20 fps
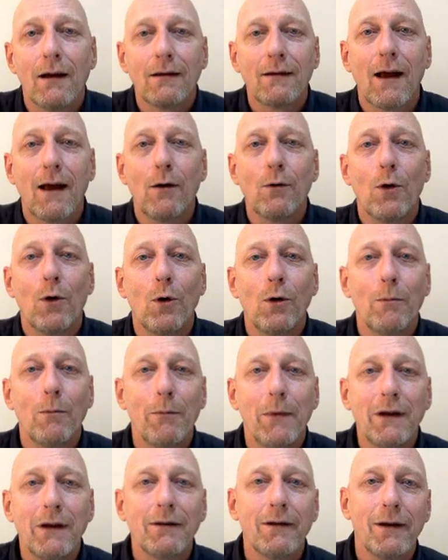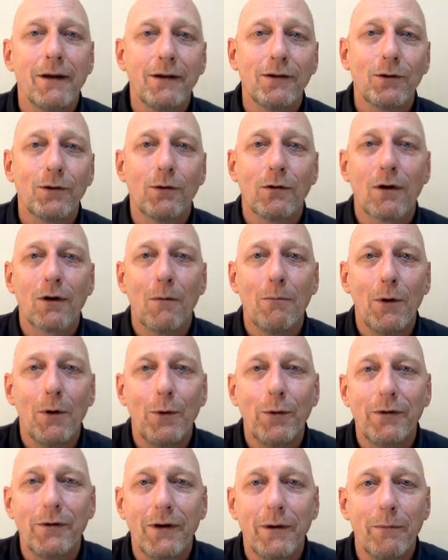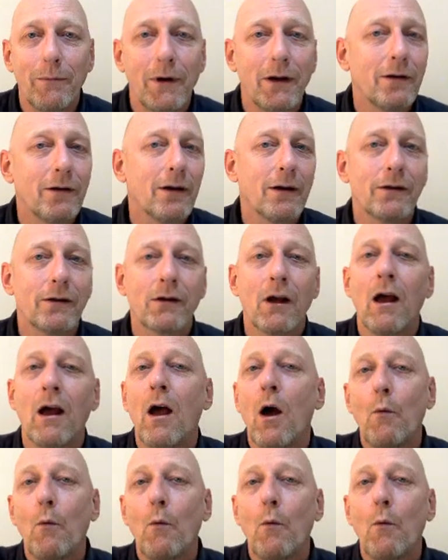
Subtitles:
town hall meetings or community meetings.